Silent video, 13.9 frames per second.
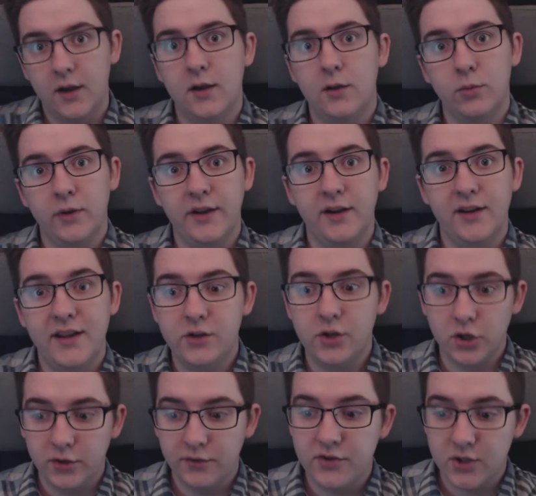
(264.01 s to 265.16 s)
We're going to let
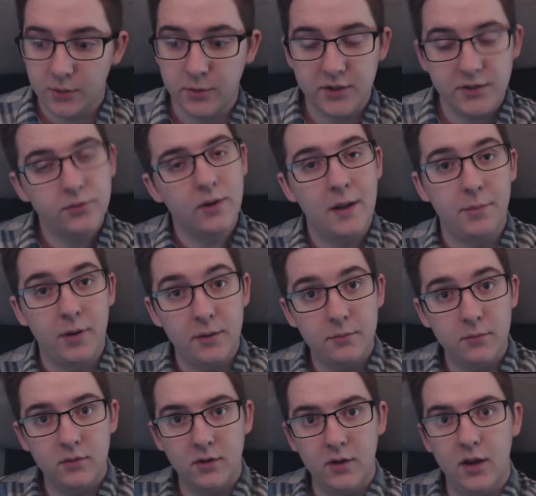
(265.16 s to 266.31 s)
Dirge of Cerberus wrap
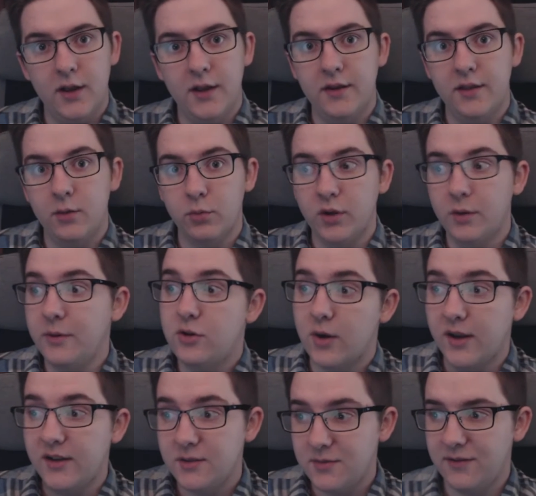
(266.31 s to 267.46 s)
up, and then we're going to be
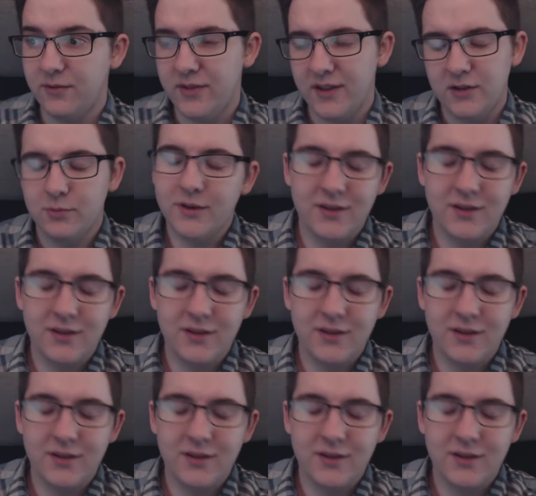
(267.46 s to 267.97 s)
trying some different things.